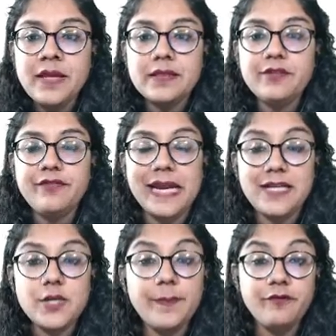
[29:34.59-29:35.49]
The
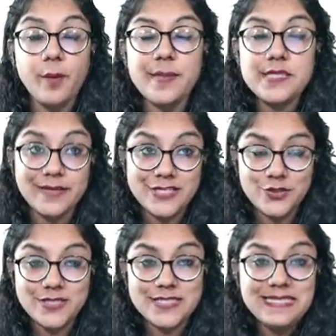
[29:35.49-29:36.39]
financial performance
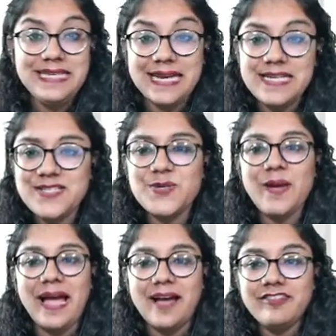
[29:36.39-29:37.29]
measures tends to
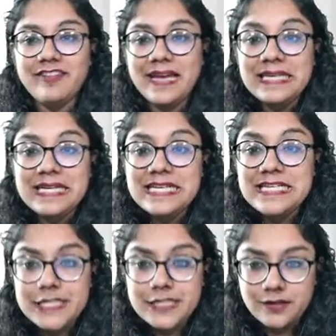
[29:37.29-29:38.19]
have an
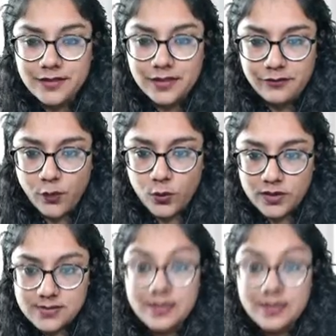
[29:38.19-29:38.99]
internal focus,